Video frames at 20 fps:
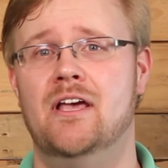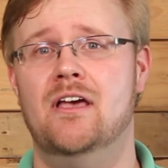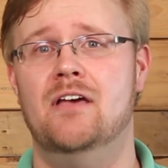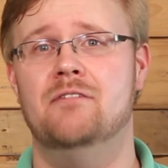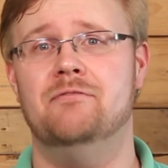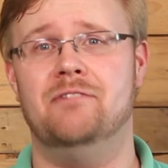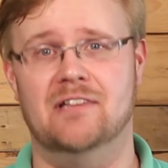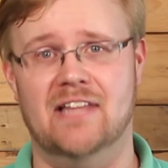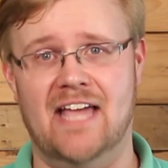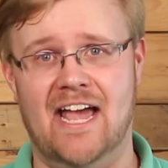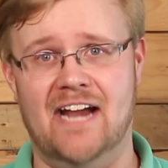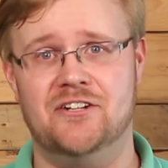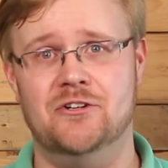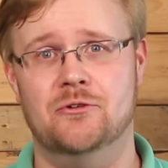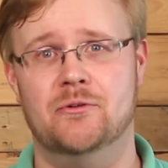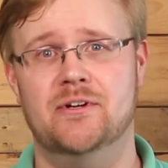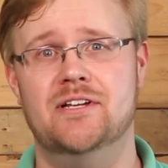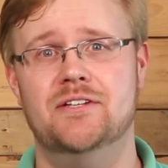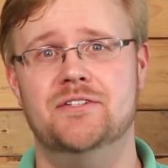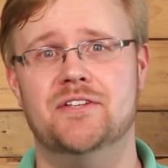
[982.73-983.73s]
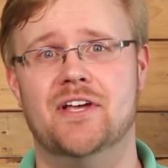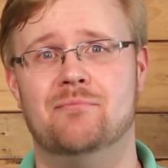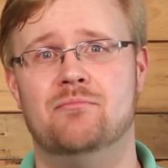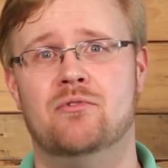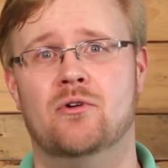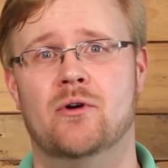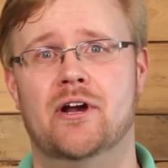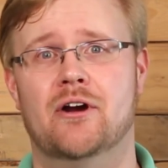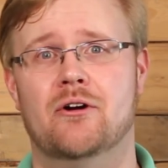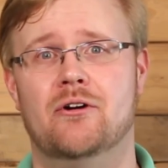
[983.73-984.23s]
Phylacteries at
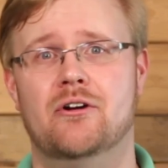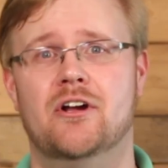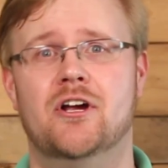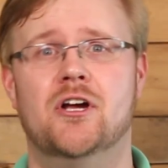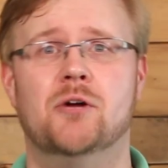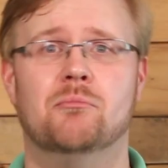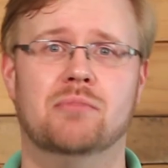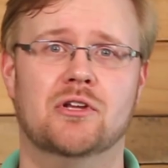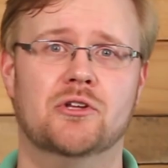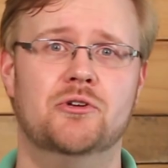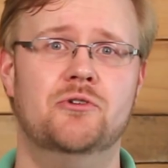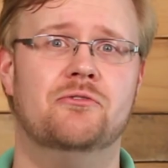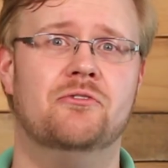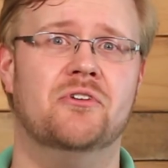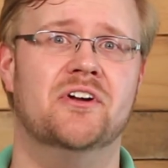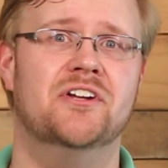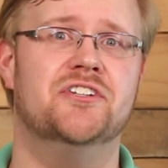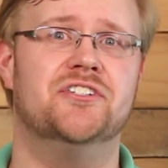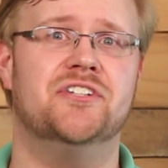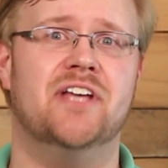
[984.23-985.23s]
prayer, blue fringe